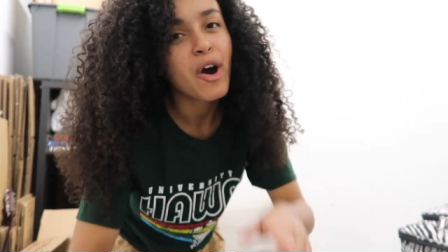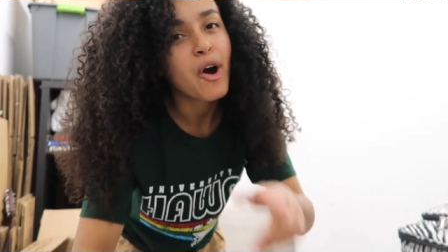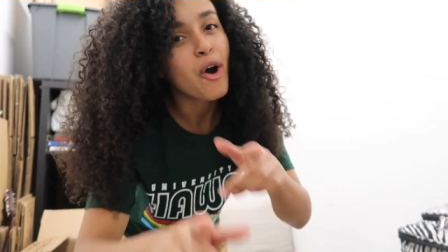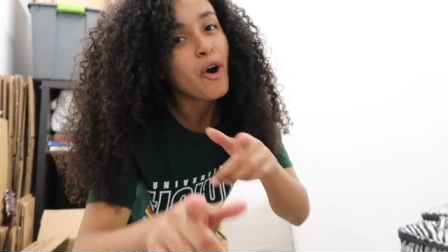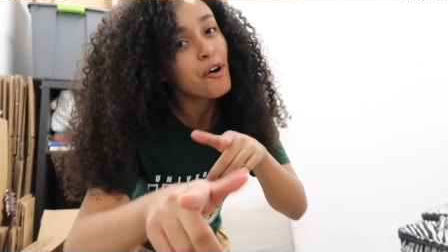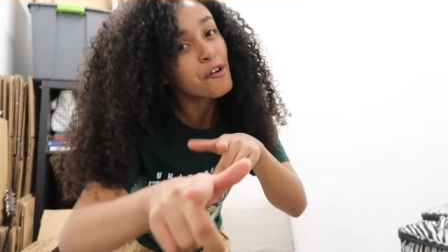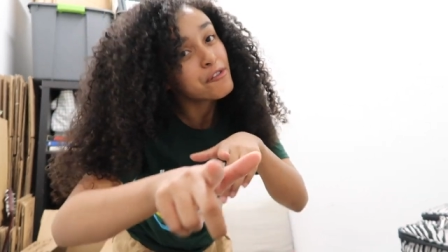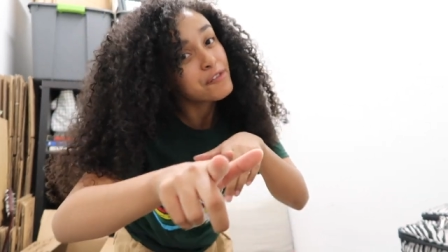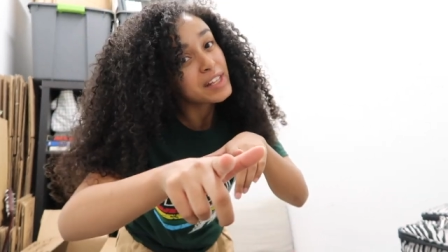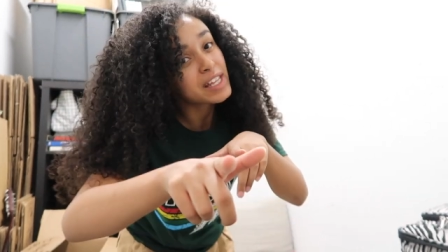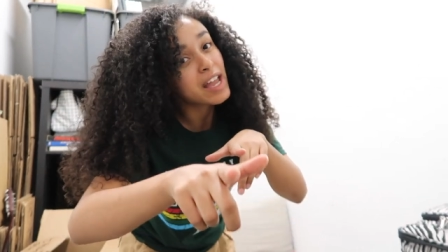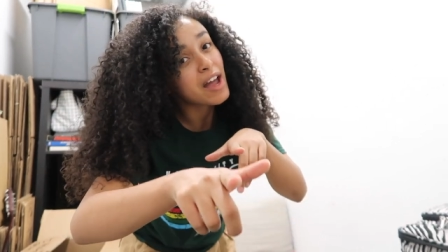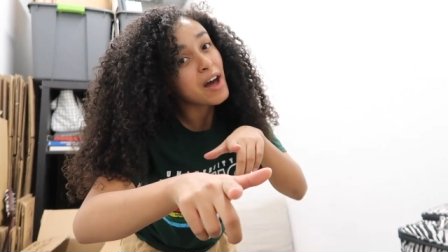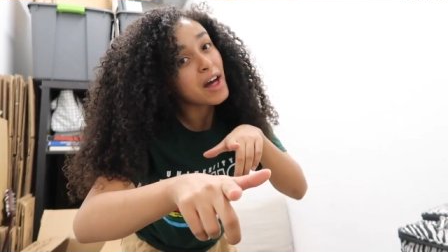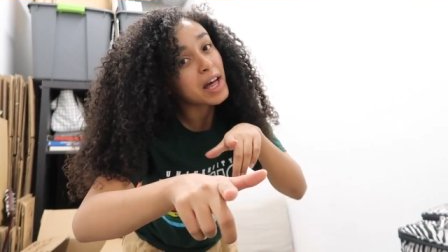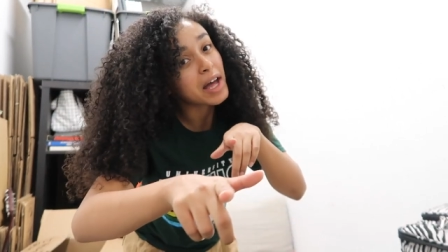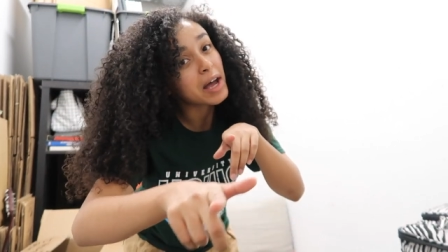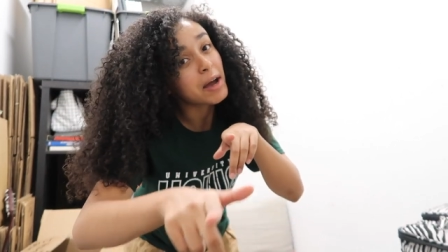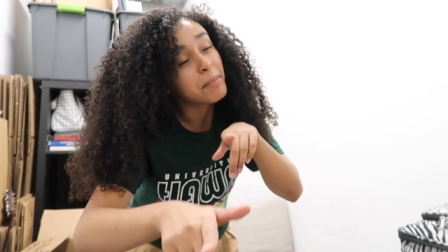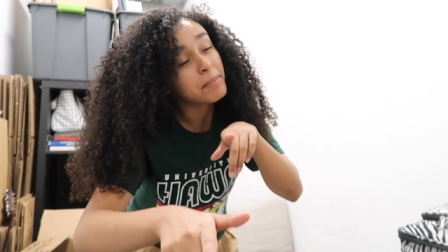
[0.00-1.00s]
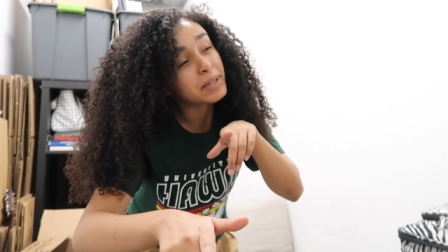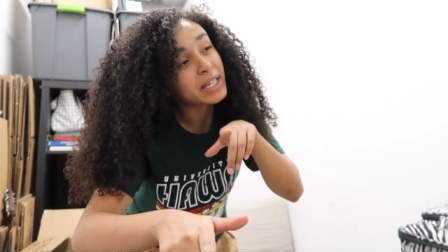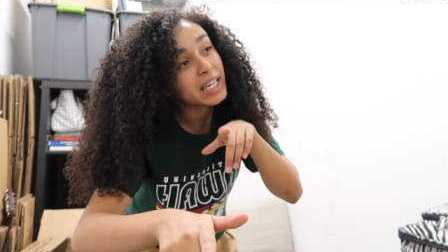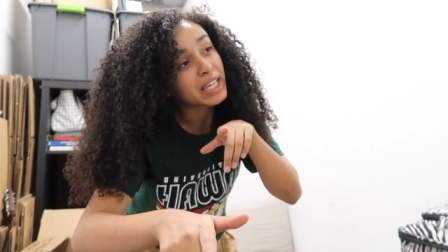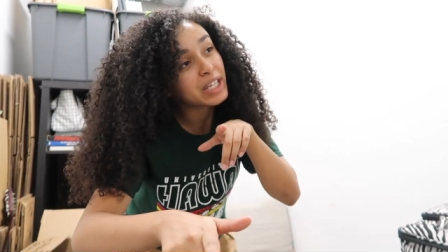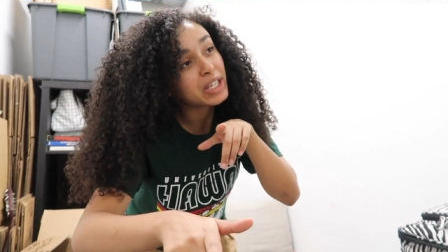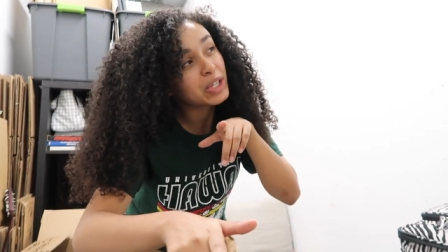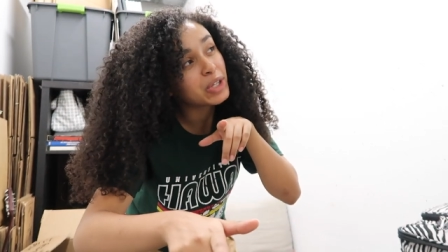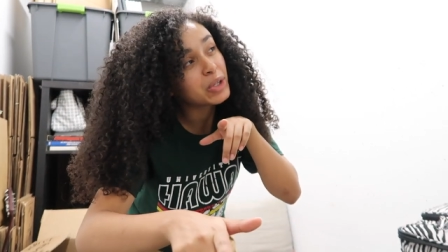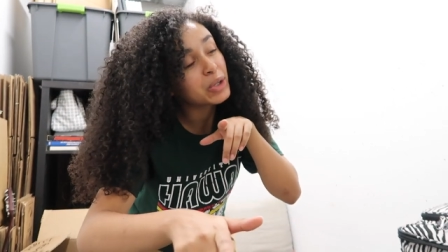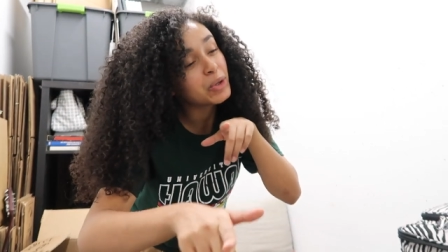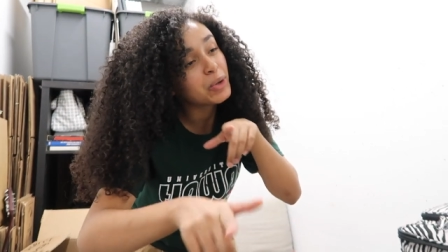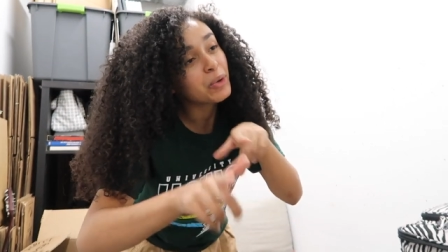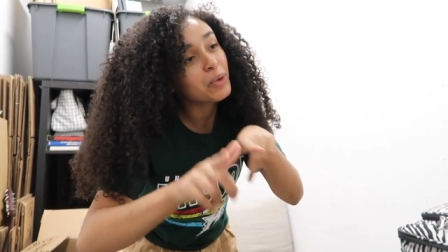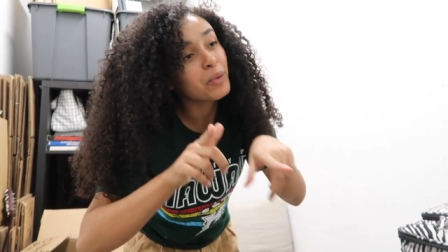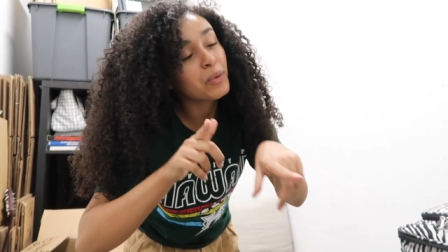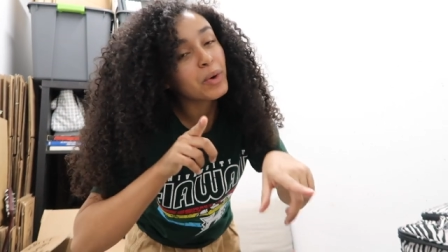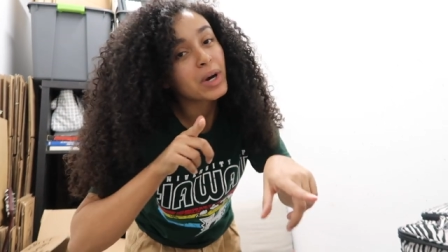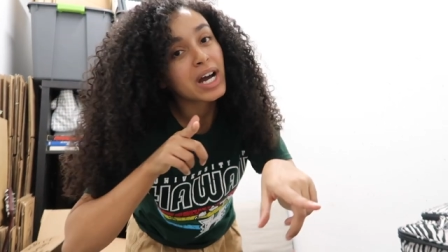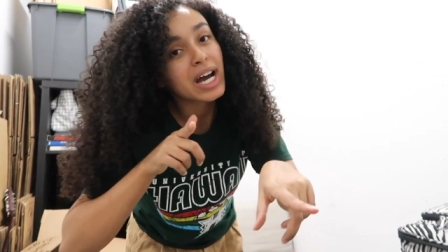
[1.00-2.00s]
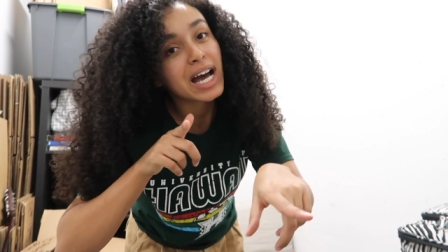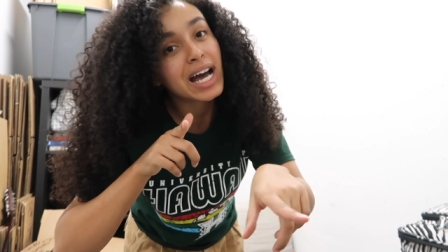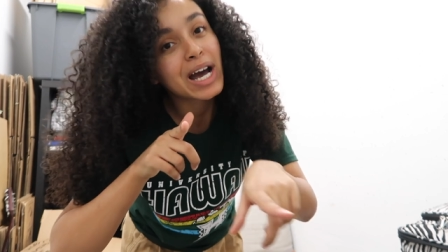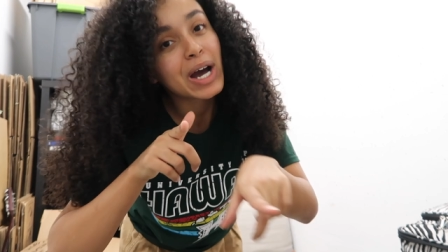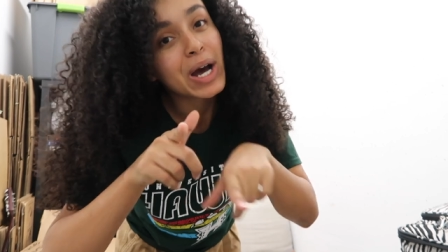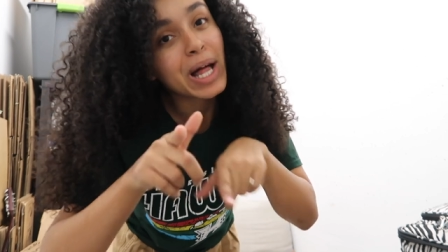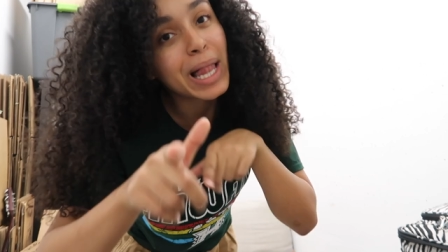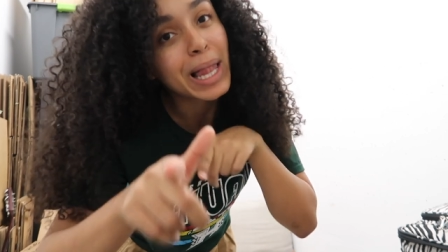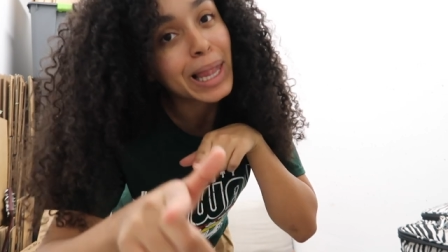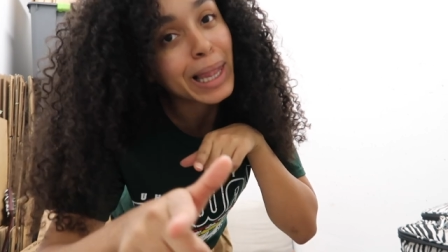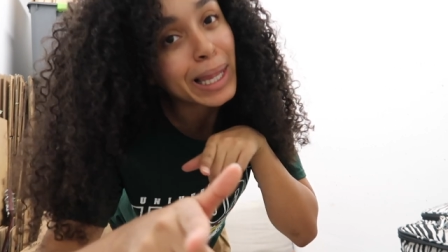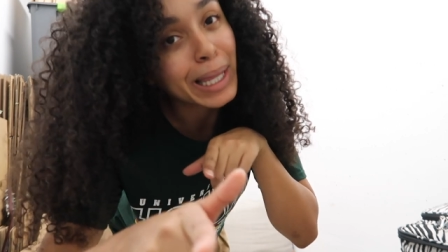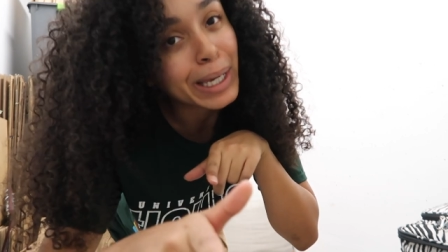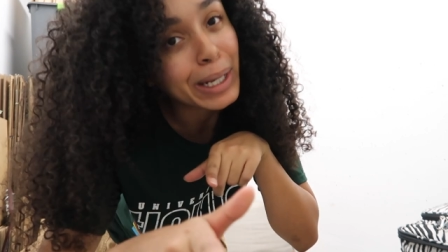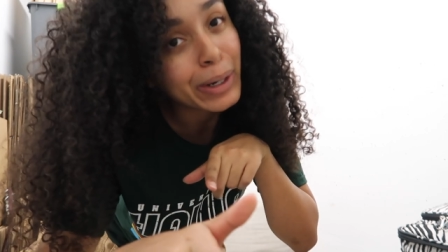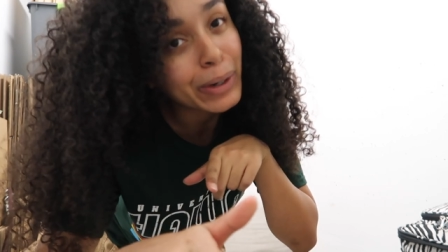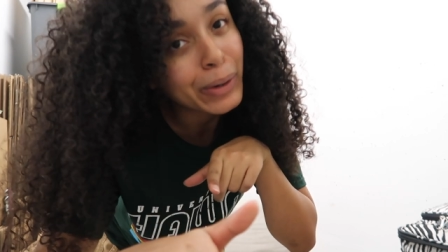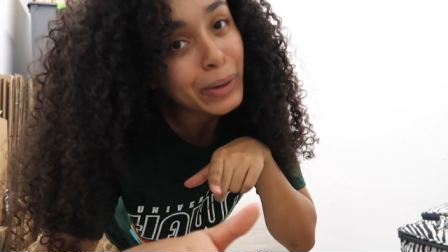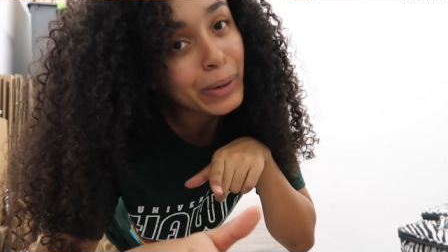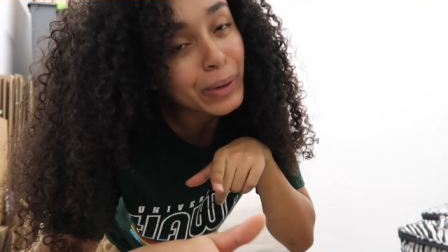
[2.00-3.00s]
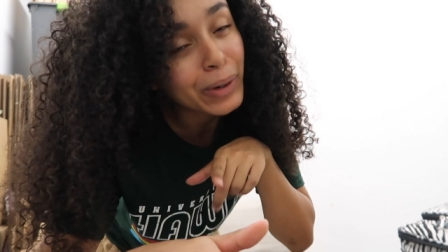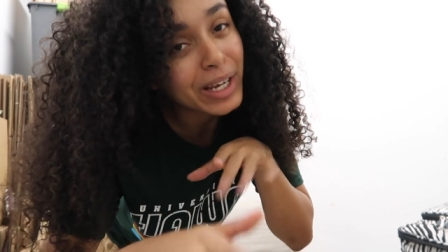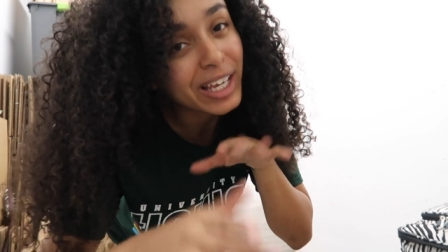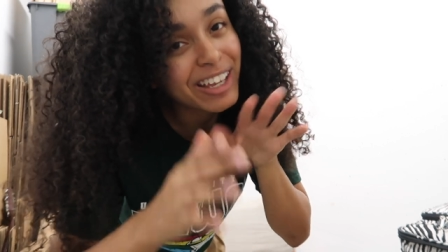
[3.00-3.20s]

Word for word: Hopefully I'll update you later.